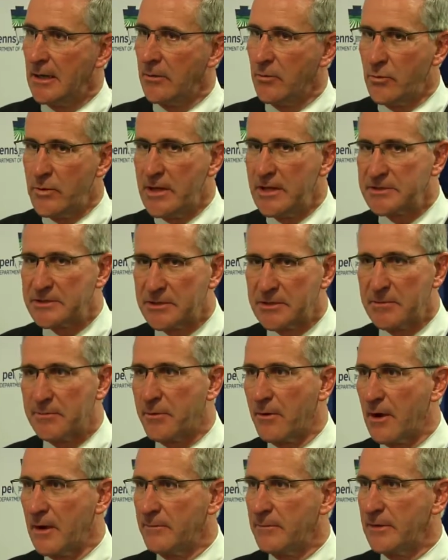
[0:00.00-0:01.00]
we as a
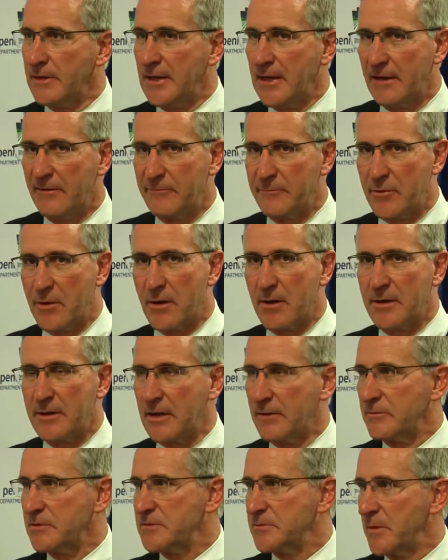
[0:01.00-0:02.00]
department have part of
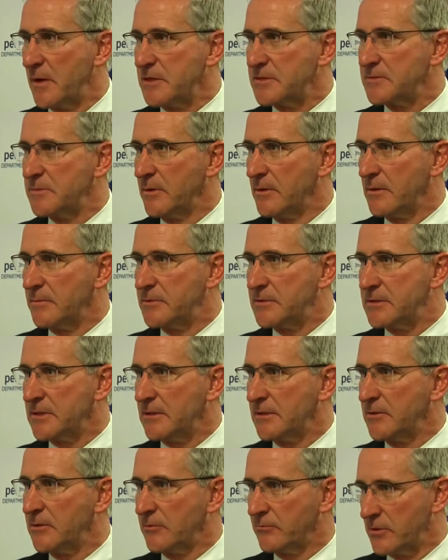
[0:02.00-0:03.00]
that responsibility,
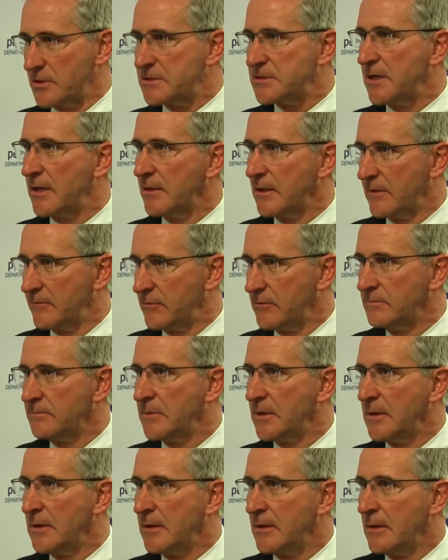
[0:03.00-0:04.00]
particularly at the retail level.
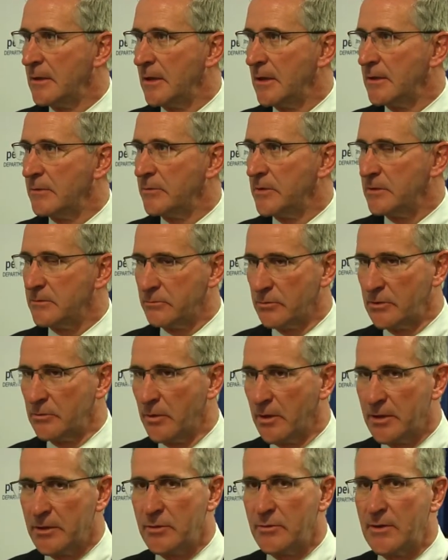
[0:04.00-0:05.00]
That we
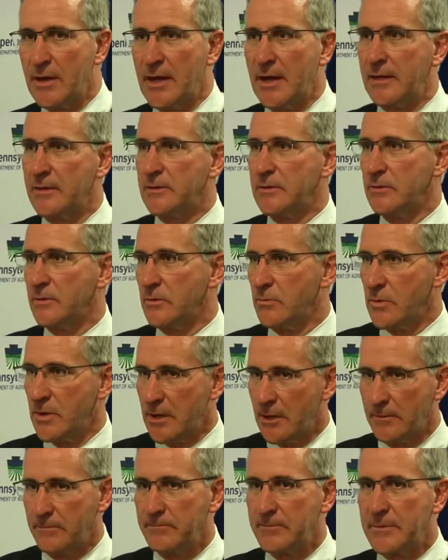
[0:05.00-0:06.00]
want to do that and do it
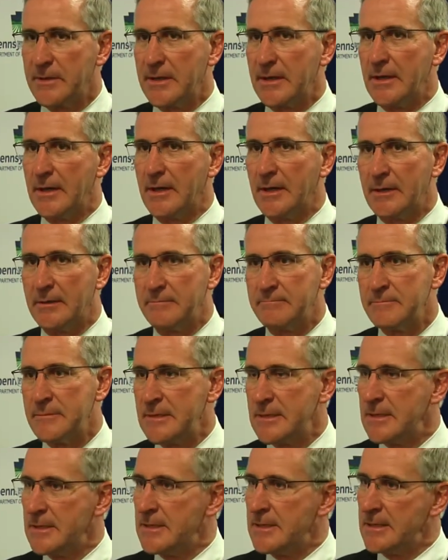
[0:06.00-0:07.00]
well.
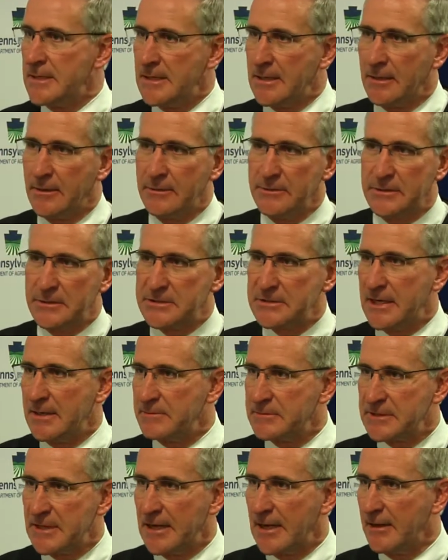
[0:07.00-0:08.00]
At the same
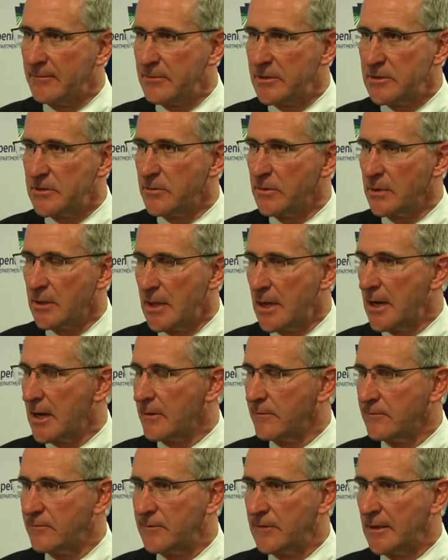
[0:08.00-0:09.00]
time, we do a lot
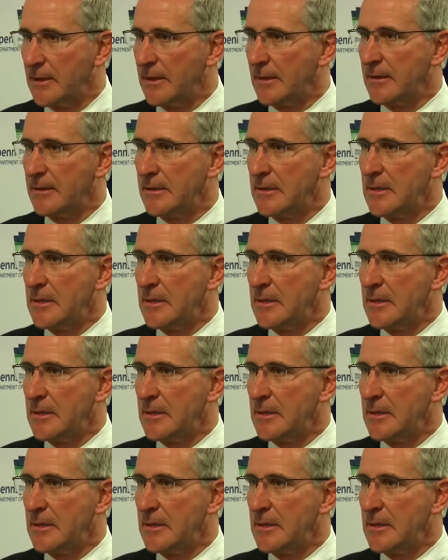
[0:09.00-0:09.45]
of the